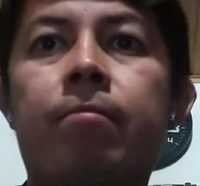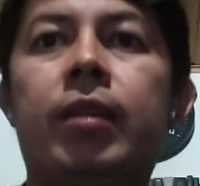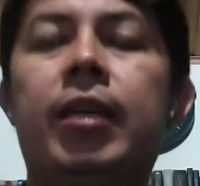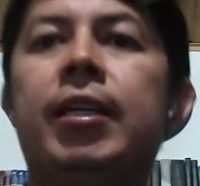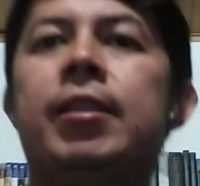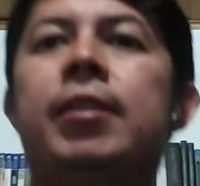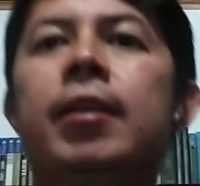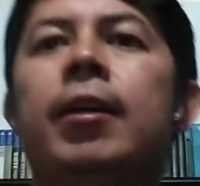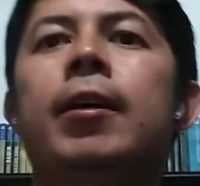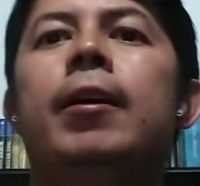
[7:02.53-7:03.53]
yes,
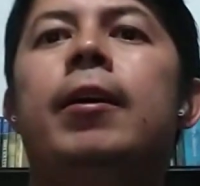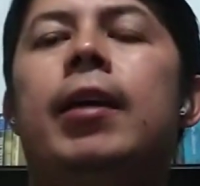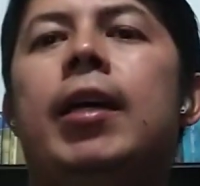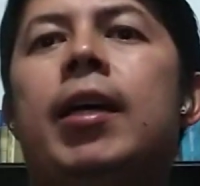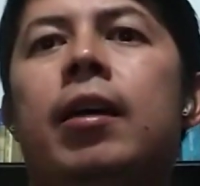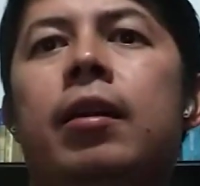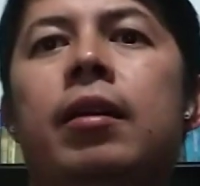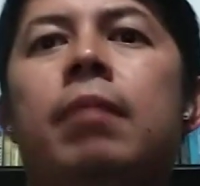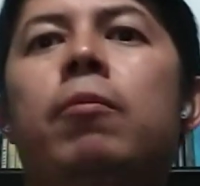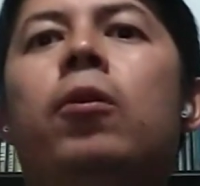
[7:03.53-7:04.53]
and
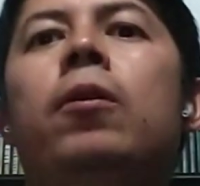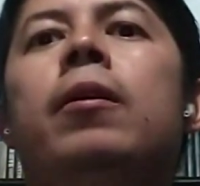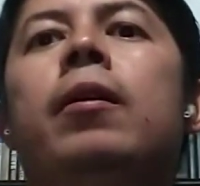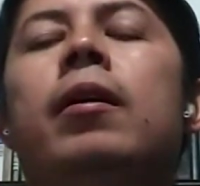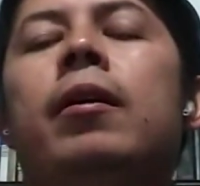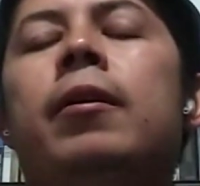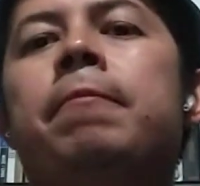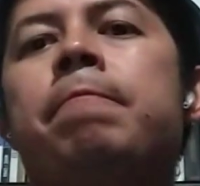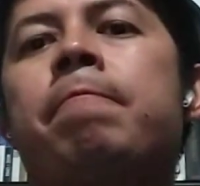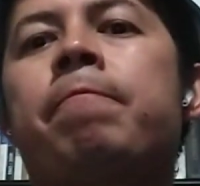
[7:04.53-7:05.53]
in a more